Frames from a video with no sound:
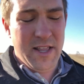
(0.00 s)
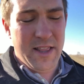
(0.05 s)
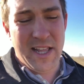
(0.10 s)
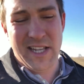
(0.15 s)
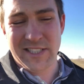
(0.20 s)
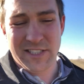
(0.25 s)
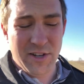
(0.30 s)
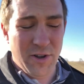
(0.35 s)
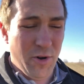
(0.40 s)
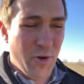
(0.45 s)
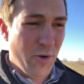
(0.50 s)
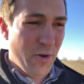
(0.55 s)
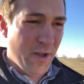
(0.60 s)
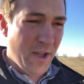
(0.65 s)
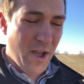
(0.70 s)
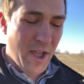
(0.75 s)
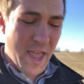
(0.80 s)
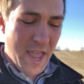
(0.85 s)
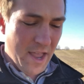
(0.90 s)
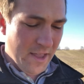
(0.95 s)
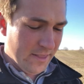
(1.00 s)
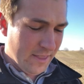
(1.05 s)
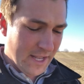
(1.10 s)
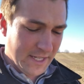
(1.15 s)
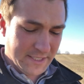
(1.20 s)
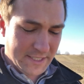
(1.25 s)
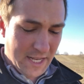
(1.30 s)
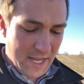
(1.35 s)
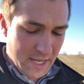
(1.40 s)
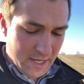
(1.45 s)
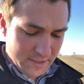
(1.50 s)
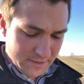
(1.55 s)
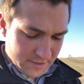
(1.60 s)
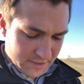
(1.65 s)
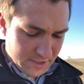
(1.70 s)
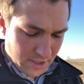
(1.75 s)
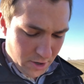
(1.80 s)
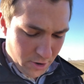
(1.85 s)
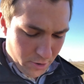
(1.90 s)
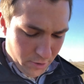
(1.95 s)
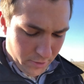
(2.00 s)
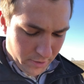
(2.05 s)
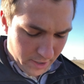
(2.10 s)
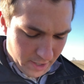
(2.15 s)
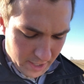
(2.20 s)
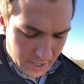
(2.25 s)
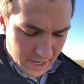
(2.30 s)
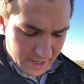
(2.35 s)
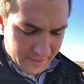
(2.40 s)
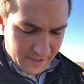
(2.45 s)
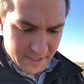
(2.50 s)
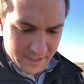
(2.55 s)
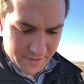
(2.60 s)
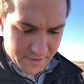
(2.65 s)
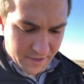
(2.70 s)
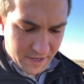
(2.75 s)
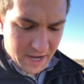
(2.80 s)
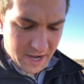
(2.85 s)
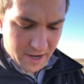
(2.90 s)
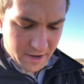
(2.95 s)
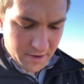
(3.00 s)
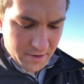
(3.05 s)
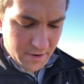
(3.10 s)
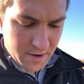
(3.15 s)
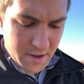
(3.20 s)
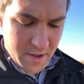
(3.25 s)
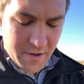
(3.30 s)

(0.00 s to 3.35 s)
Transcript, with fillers: That's it, that's it. So, and at the end of the day,